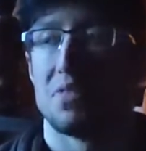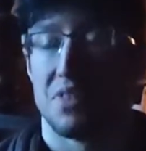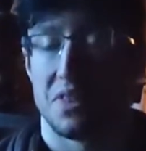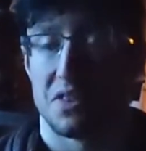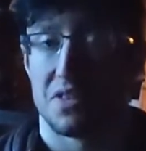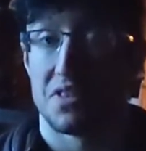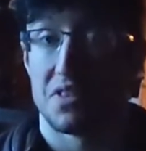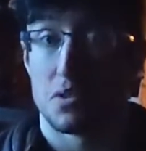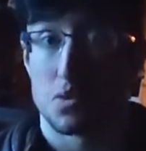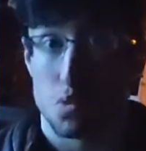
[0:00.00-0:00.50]

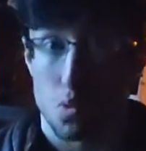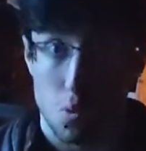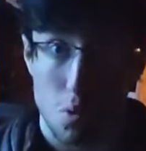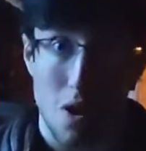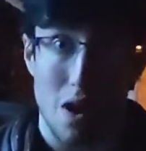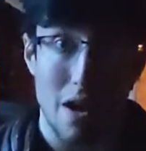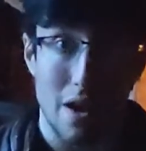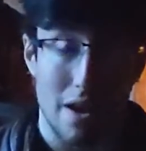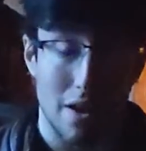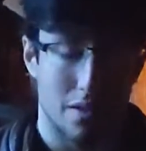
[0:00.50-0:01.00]
This is
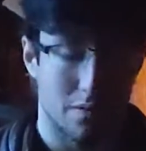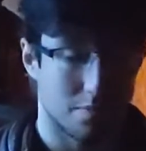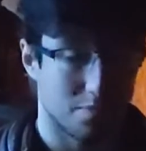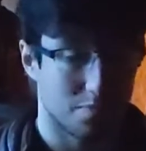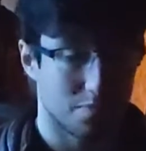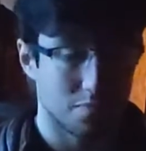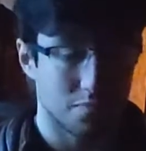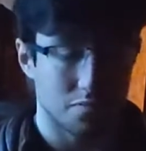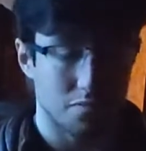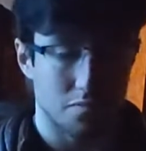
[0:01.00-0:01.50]
why
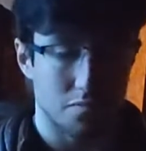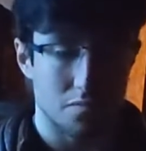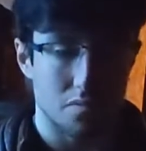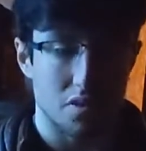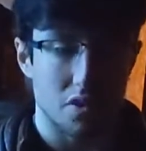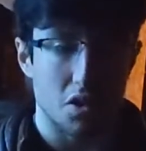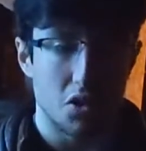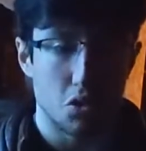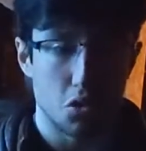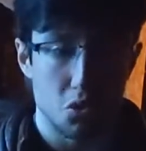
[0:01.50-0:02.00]

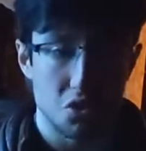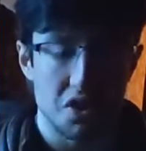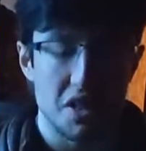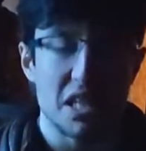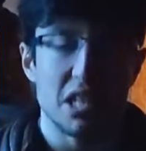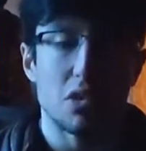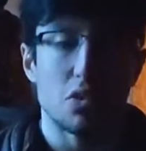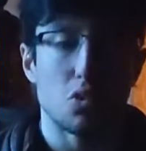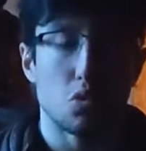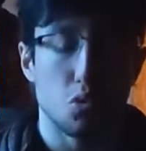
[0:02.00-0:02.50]
you
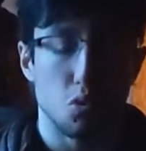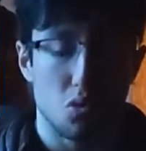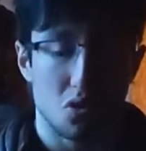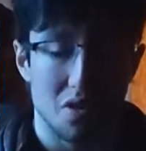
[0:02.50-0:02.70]
need to